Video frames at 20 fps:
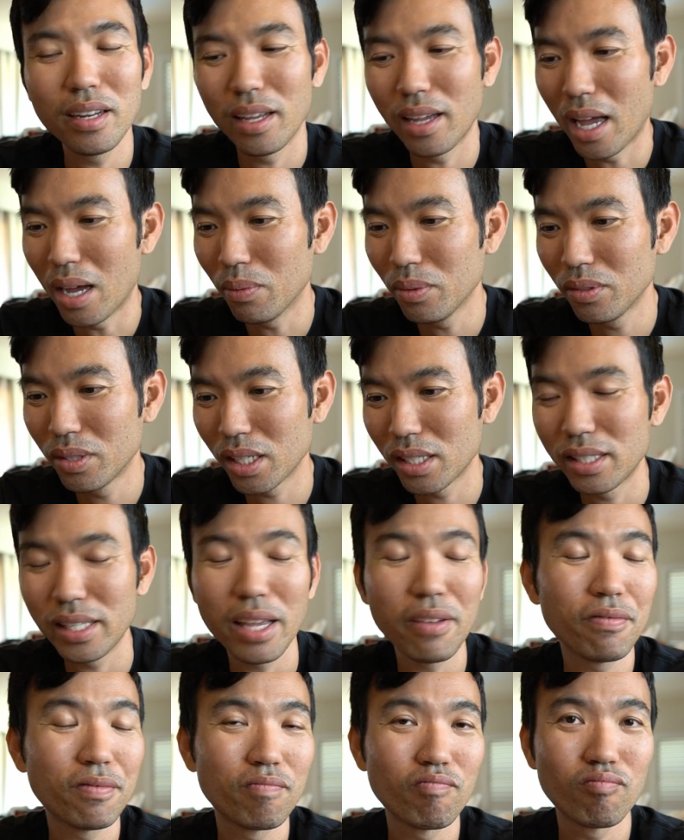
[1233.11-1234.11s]
I would just
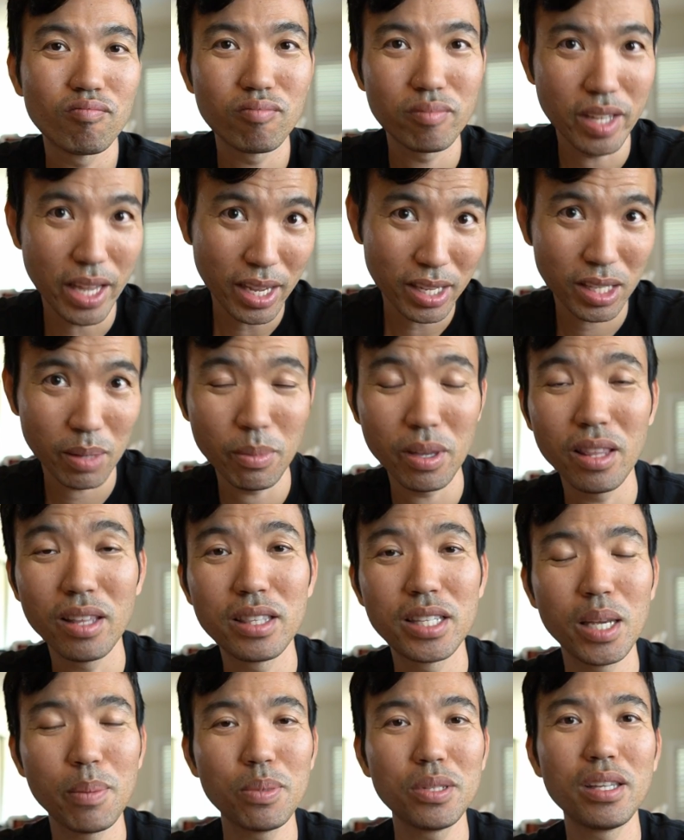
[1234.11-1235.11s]
say take some of the
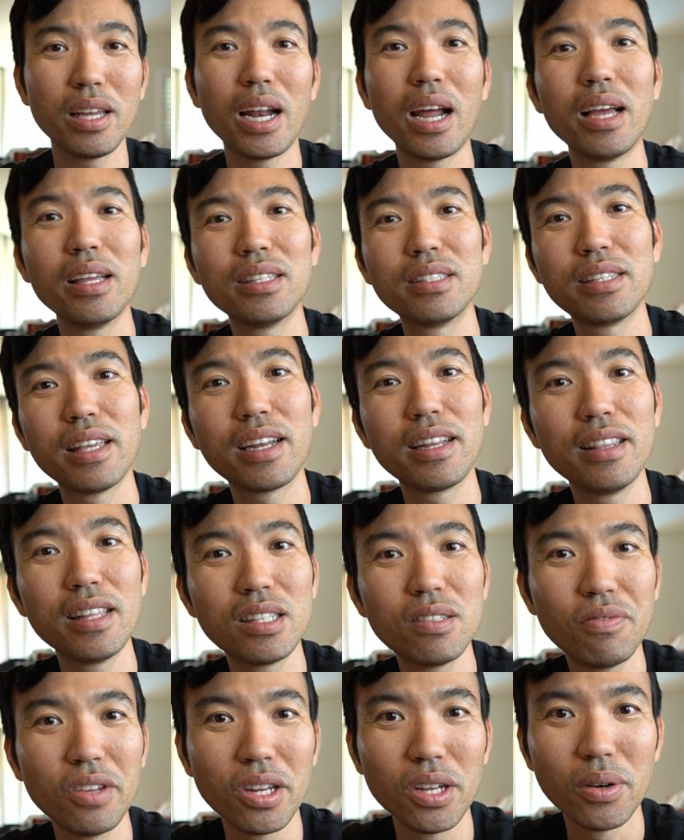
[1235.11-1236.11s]
tips that I said in
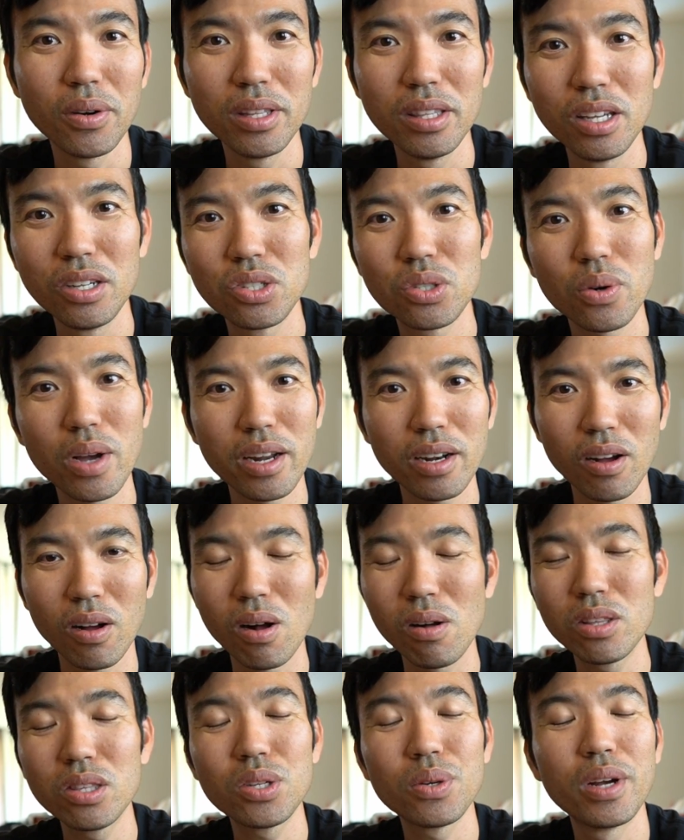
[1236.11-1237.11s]
this video and then try to
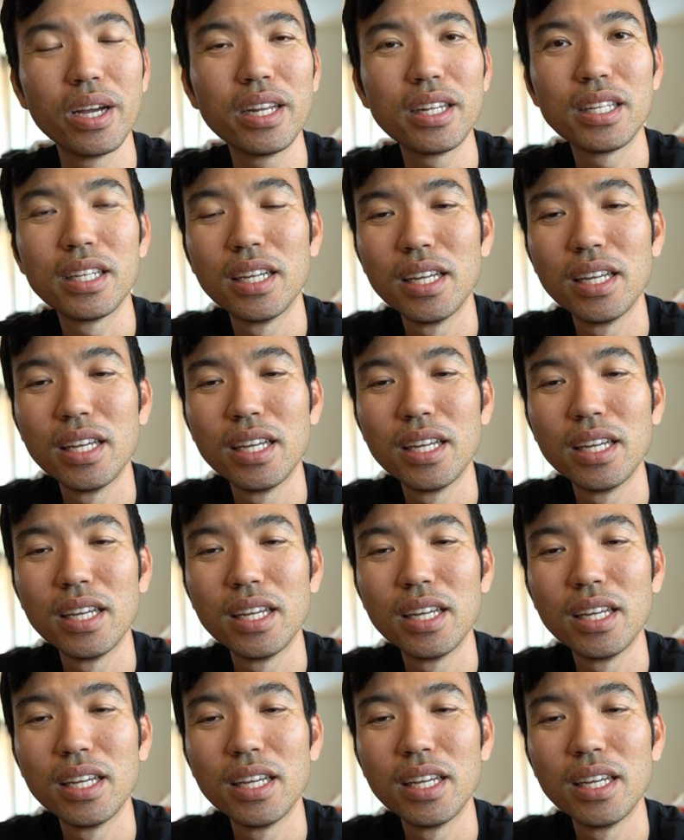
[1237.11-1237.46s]
alter it